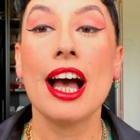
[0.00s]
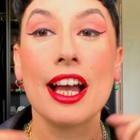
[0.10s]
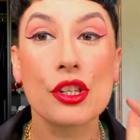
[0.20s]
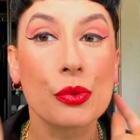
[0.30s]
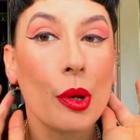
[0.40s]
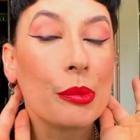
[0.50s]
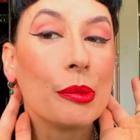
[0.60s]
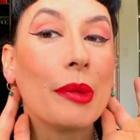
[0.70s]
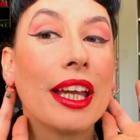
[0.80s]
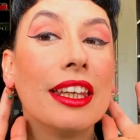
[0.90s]
I swapped
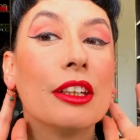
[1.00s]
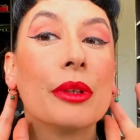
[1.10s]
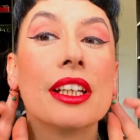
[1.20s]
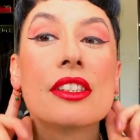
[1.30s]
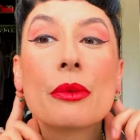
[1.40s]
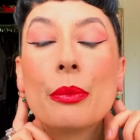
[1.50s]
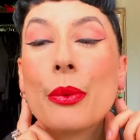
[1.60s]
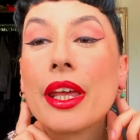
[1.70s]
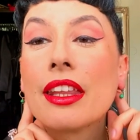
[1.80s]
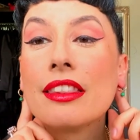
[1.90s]
my earrings
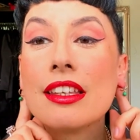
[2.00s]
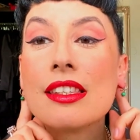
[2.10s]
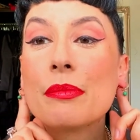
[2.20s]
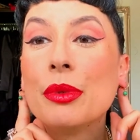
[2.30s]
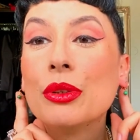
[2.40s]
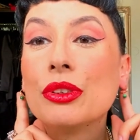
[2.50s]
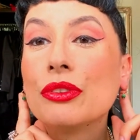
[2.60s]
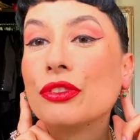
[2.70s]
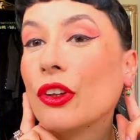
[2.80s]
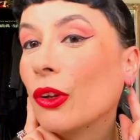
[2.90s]
with this
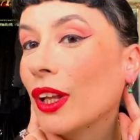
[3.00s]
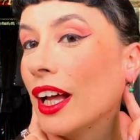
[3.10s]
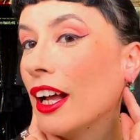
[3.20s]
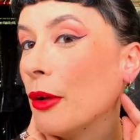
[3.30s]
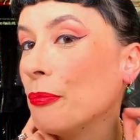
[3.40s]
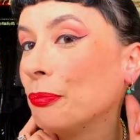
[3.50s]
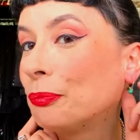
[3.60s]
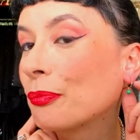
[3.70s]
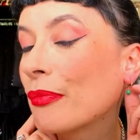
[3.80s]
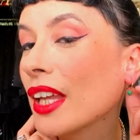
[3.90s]
beautiful
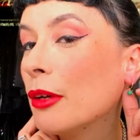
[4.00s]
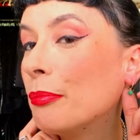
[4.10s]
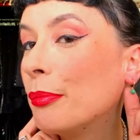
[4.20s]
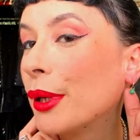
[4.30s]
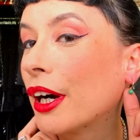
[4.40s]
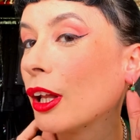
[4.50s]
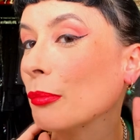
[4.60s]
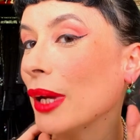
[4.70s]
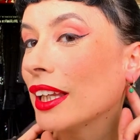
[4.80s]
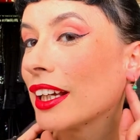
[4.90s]
um, pearl
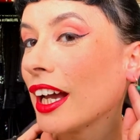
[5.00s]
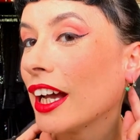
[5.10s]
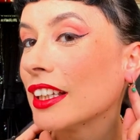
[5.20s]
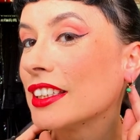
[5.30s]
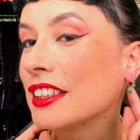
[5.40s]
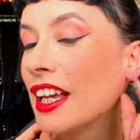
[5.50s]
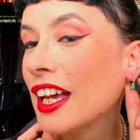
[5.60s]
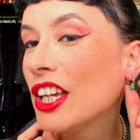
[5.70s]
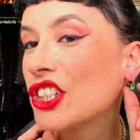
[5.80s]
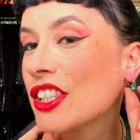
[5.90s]
malachite.
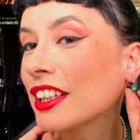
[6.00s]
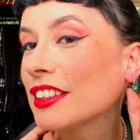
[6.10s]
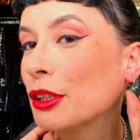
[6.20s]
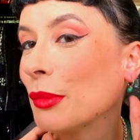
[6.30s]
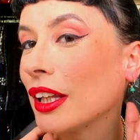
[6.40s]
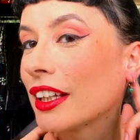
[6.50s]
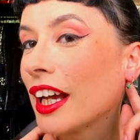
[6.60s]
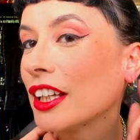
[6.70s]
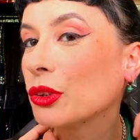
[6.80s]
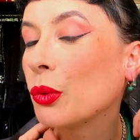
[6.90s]
It's just a little
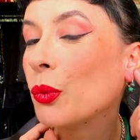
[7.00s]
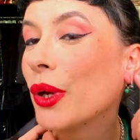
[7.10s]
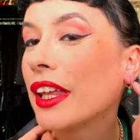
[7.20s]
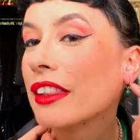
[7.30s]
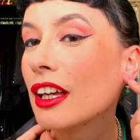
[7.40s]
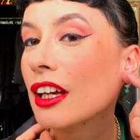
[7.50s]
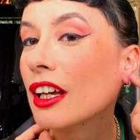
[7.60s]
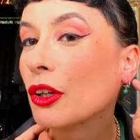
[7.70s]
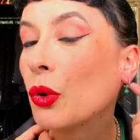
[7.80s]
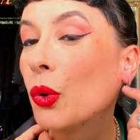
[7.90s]
malachite with
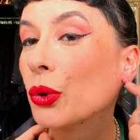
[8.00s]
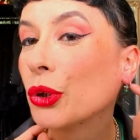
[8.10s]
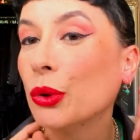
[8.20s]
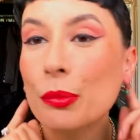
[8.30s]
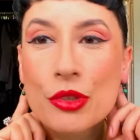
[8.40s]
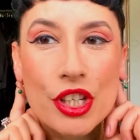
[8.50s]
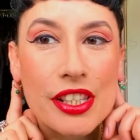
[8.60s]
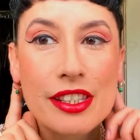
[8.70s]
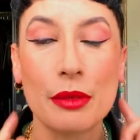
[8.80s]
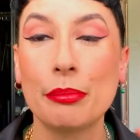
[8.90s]
a gold hoop,
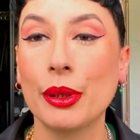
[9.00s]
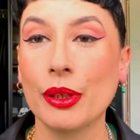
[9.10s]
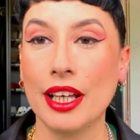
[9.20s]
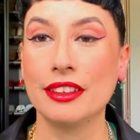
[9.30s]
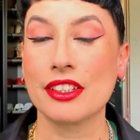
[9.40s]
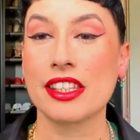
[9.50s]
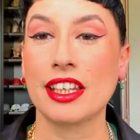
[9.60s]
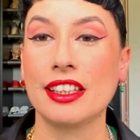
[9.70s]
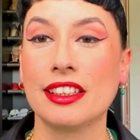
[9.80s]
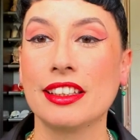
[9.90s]
just simple,
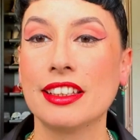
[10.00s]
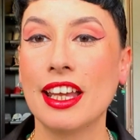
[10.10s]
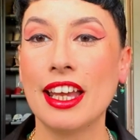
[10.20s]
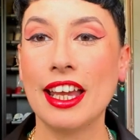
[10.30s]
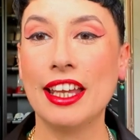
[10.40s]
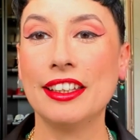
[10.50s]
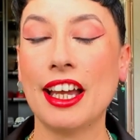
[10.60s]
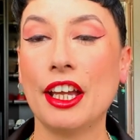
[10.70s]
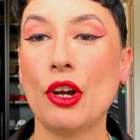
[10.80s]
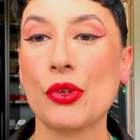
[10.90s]
understated. And
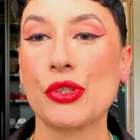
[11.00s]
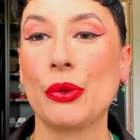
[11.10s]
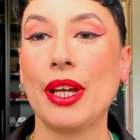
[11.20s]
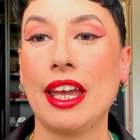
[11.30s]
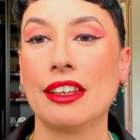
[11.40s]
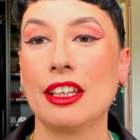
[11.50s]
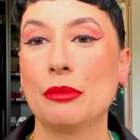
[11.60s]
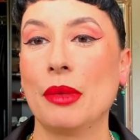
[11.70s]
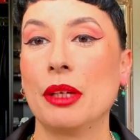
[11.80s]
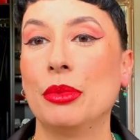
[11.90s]
I also added
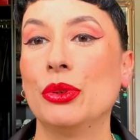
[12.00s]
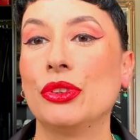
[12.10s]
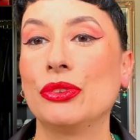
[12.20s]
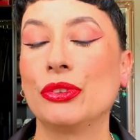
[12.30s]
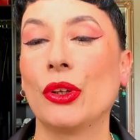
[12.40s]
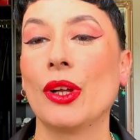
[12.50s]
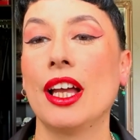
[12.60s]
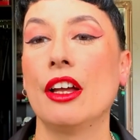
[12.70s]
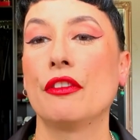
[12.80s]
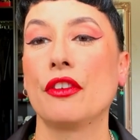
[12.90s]
my beautiful
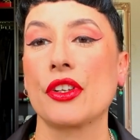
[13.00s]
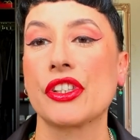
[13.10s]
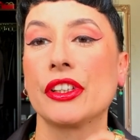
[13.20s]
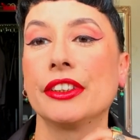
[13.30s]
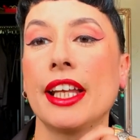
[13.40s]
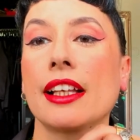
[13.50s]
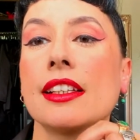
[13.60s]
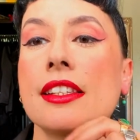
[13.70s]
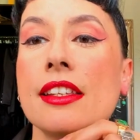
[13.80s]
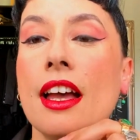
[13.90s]
uh, fossil
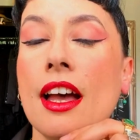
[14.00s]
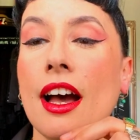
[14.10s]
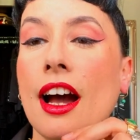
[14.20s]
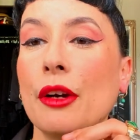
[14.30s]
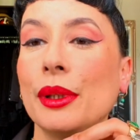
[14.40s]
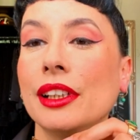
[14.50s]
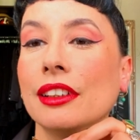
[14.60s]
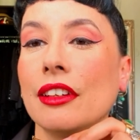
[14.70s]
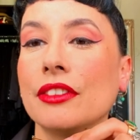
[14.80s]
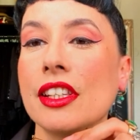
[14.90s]
necklace I really
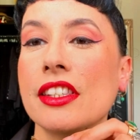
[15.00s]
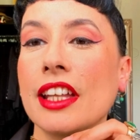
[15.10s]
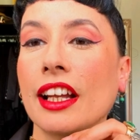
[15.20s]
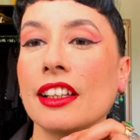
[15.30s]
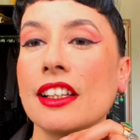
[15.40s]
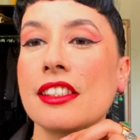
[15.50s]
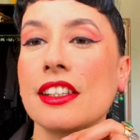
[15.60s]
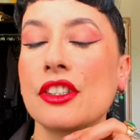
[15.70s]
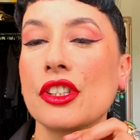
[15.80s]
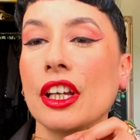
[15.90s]
love this necklace.
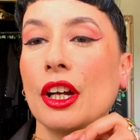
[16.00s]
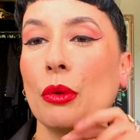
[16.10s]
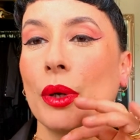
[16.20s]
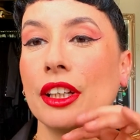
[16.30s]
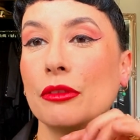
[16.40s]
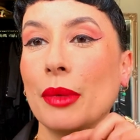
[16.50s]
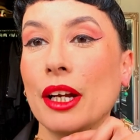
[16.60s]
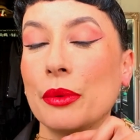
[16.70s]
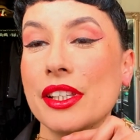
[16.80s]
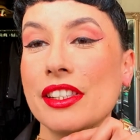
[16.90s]
It's uh, one of my
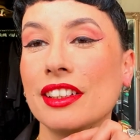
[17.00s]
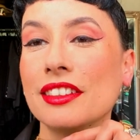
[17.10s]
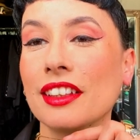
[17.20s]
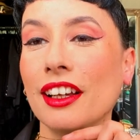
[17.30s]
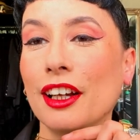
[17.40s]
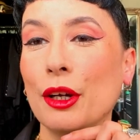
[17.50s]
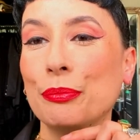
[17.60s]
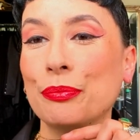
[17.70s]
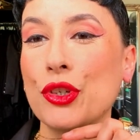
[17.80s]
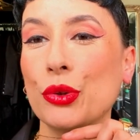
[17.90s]
recent
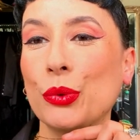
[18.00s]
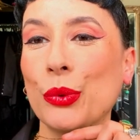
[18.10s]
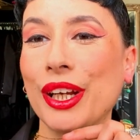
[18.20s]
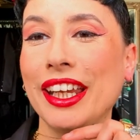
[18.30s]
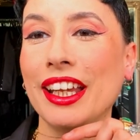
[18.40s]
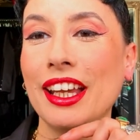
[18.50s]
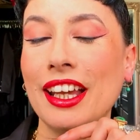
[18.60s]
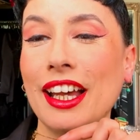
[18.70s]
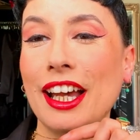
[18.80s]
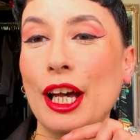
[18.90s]
um, jewelry
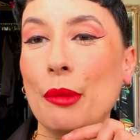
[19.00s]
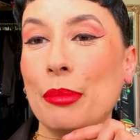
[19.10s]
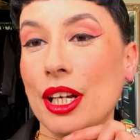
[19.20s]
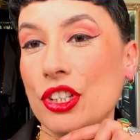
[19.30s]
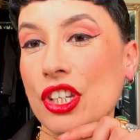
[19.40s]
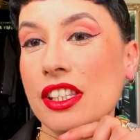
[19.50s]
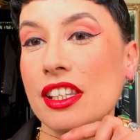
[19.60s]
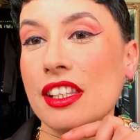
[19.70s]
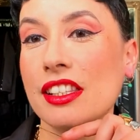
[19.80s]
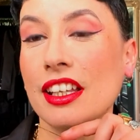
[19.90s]
uh,
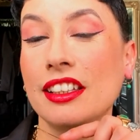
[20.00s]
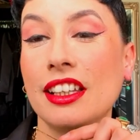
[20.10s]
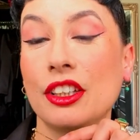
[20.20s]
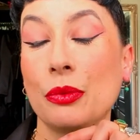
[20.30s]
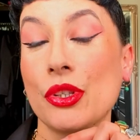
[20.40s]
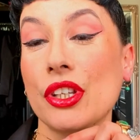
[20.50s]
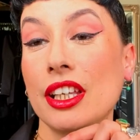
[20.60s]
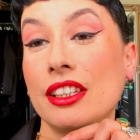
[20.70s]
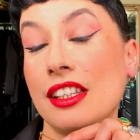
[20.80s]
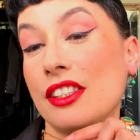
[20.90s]
purchases and it was
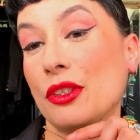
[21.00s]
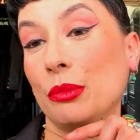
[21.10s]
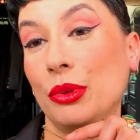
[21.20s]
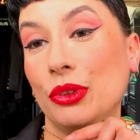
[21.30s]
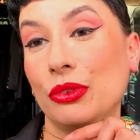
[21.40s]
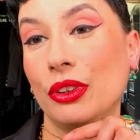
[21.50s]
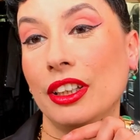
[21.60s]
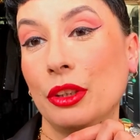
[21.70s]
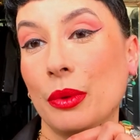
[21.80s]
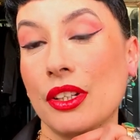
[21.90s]
it is so beautiful.
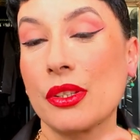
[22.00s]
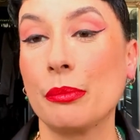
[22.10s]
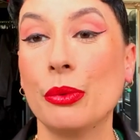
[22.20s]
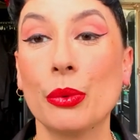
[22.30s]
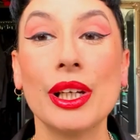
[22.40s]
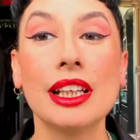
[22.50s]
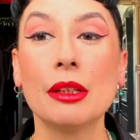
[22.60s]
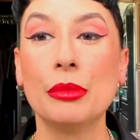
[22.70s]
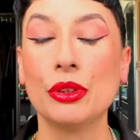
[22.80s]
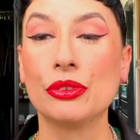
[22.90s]
It works really
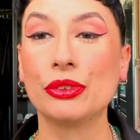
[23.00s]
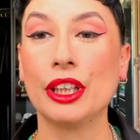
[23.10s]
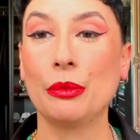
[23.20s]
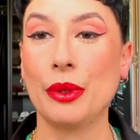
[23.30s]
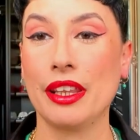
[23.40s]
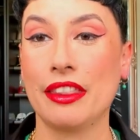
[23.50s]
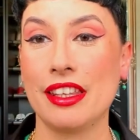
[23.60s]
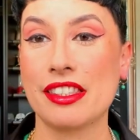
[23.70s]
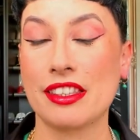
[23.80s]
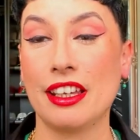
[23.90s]
beautifully with
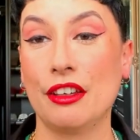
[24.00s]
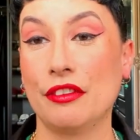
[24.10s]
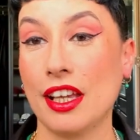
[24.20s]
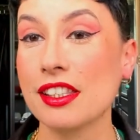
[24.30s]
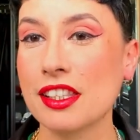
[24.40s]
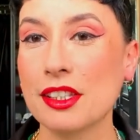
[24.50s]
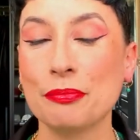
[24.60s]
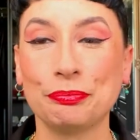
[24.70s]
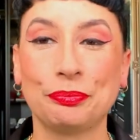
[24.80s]
this uh, vest.